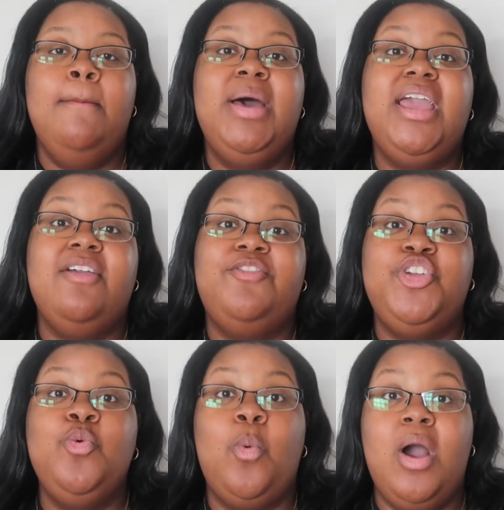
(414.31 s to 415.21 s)
But if
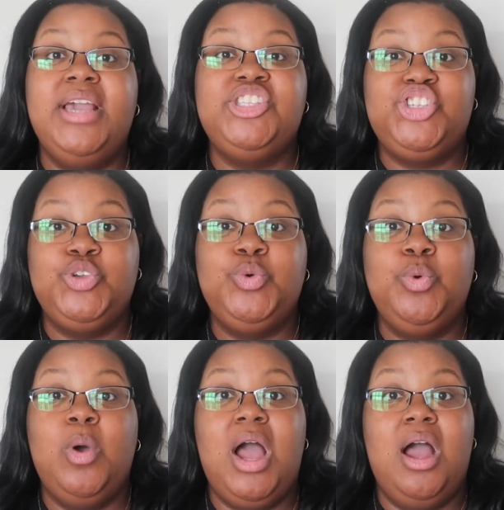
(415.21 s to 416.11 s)
you want
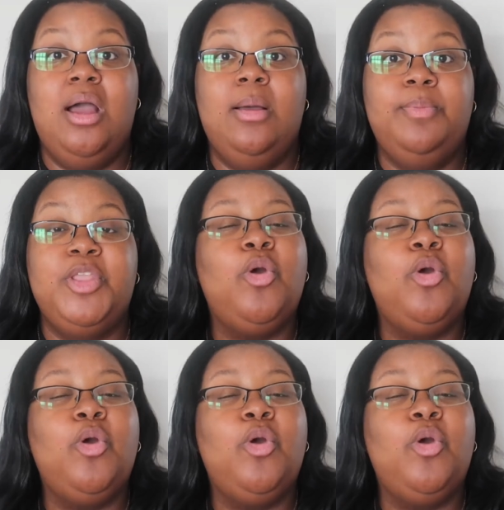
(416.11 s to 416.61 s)
to um,